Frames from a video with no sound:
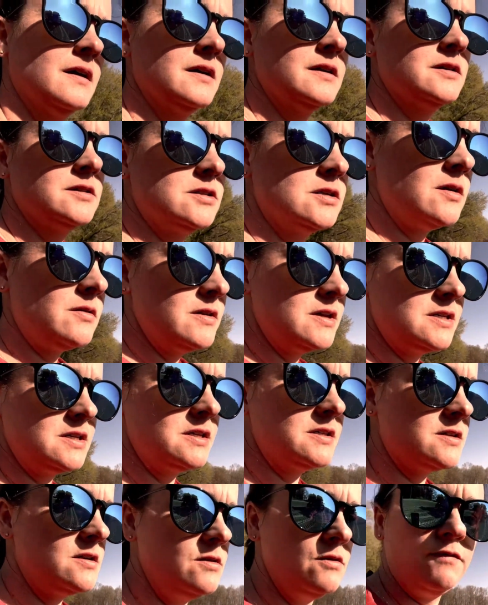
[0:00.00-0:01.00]
So this
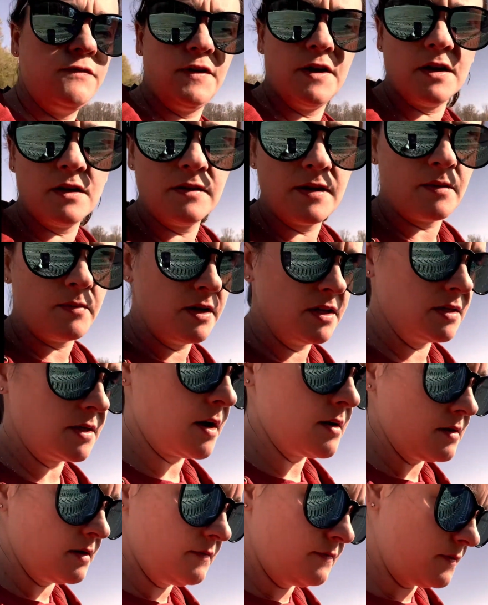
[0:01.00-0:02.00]
is a new field that we
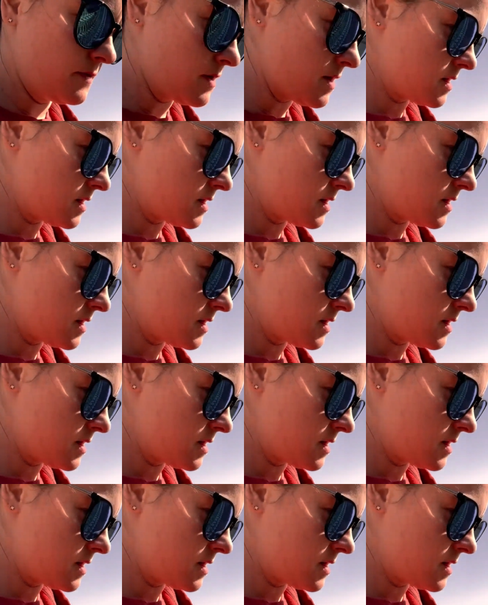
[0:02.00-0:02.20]
started for our